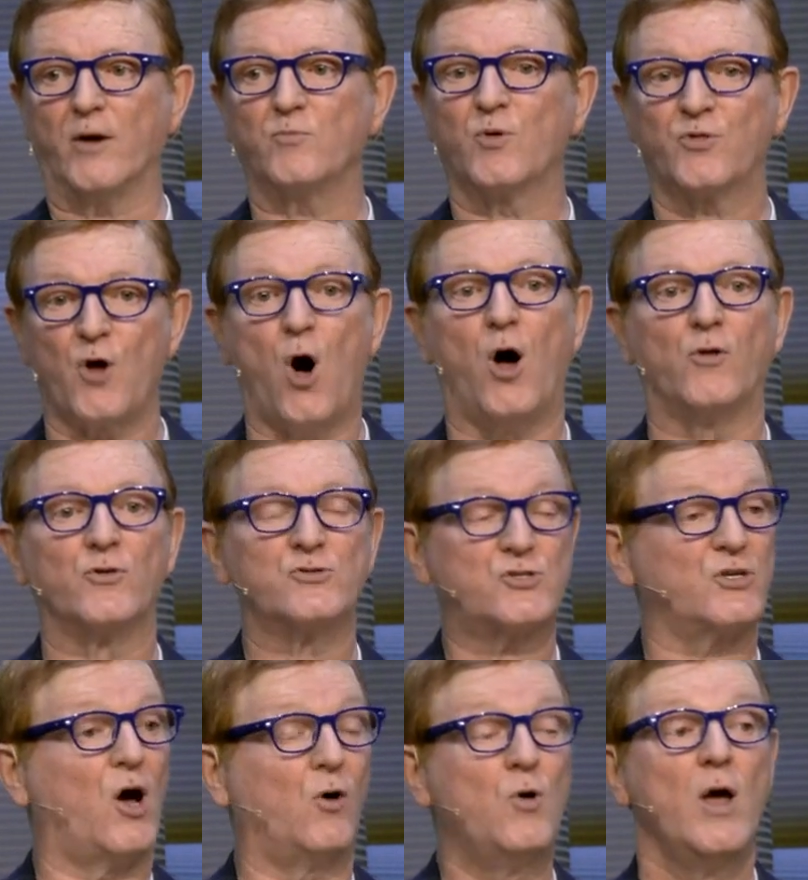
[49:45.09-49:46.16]
with all their
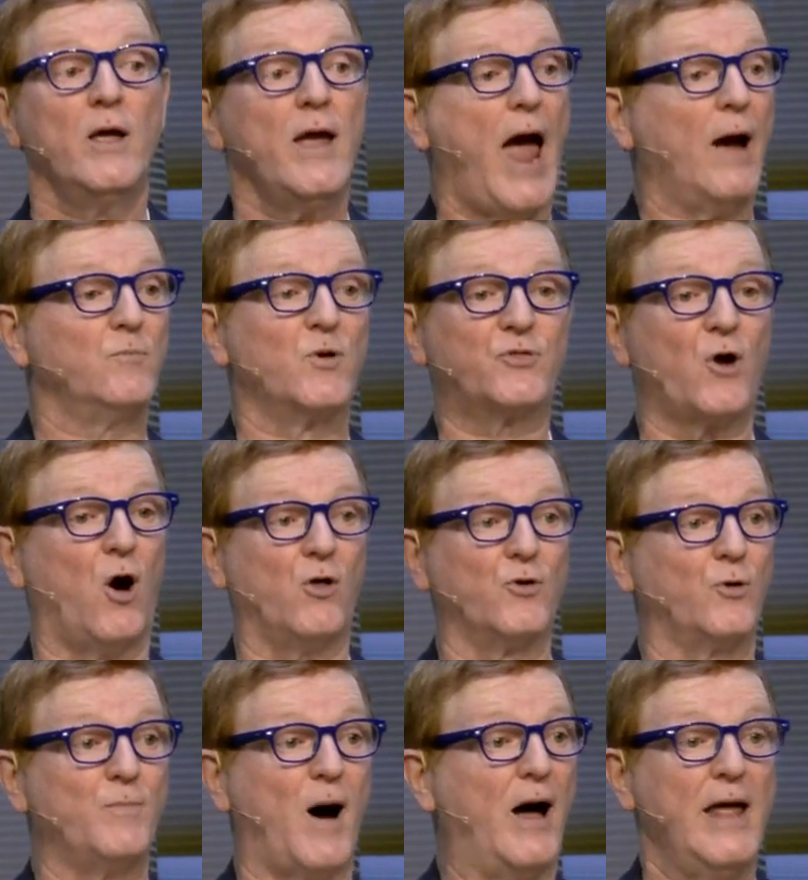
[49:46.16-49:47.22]
soul, and with all their
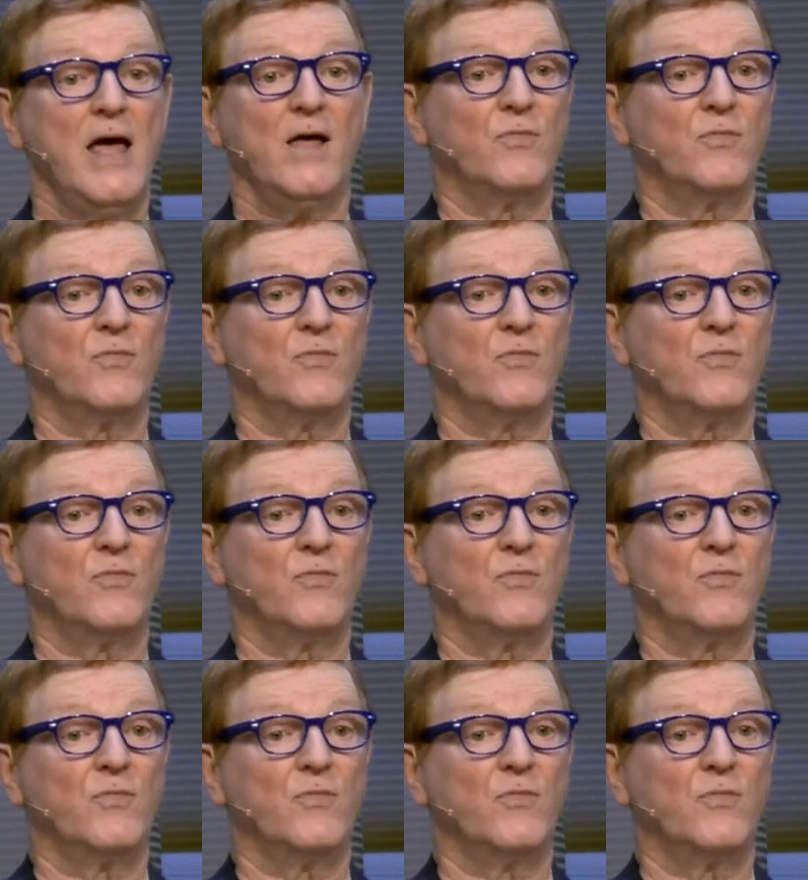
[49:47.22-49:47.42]
mind.